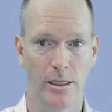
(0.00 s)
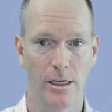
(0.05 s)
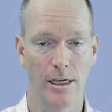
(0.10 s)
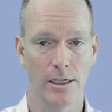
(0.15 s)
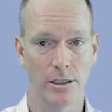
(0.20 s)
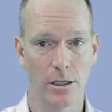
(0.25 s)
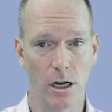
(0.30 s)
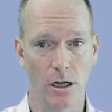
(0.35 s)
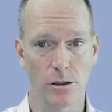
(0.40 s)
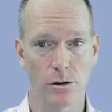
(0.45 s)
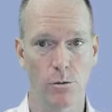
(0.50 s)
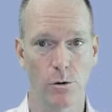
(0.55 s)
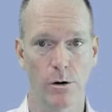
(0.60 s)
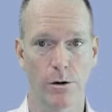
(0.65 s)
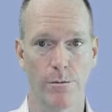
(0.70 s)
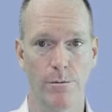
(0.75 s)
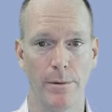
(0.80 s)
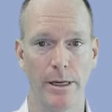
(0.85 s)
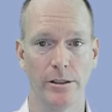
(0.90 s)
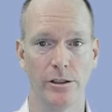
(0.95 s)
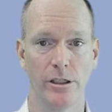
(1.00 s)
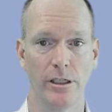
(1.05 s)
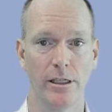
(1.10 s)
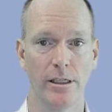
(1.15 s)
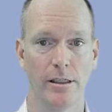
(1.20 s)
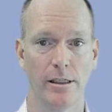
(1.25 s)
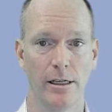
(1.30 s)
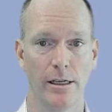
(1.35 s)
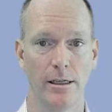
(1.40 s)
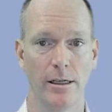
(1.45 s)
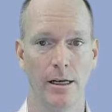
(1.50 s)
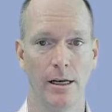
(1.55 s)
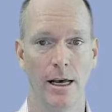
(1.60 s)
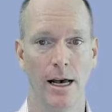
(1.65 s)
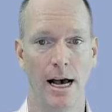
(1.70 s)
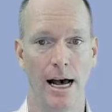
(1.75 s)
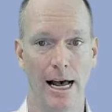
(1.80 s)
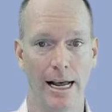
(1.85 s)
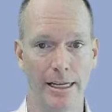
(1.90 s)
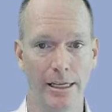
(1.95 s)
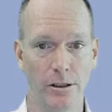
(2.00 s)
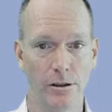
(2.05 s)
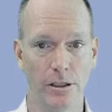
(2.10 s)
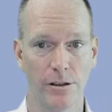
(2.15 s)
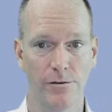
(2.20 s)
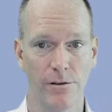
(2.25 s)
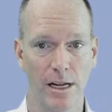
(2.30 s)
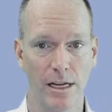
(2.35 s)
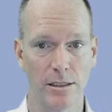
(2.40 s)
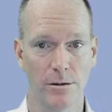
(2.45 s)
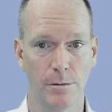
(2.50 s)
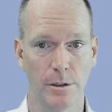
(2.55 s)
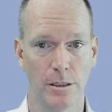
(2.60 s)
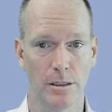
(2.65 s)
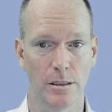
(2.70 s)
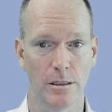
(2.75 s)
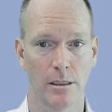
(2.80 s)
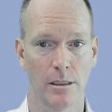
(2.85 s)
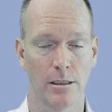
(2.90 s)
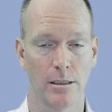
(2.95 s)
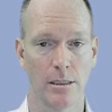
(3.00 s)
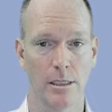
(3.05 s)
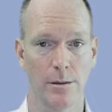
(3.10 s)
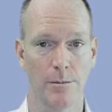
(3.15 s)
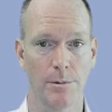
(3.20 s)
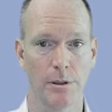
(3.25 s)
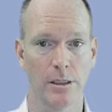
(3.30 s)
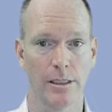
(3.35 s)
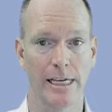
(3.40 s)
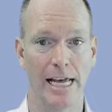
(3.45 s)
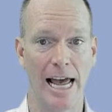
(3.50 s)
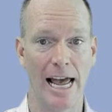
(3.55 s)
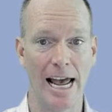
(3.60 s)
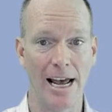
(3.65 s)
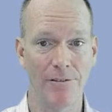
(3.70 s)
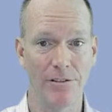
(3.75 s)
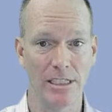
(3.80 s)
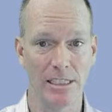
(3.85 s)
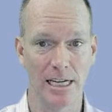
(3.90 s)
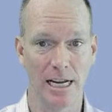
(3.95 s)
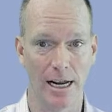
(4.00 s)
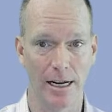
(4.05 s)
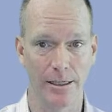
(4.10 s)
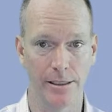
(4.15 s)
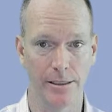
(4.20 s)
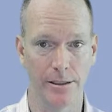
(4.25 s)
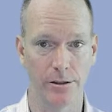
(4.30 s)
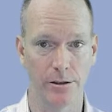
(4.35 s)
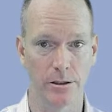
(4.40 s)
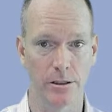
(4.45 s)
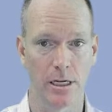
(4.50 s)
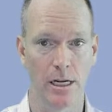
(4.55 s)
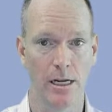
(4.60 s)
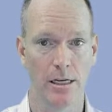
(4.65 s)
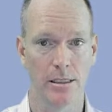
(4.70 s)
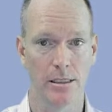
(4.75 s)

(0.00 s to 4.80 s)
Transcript: It's also worth mentioning that high-yield investments typically have these high yields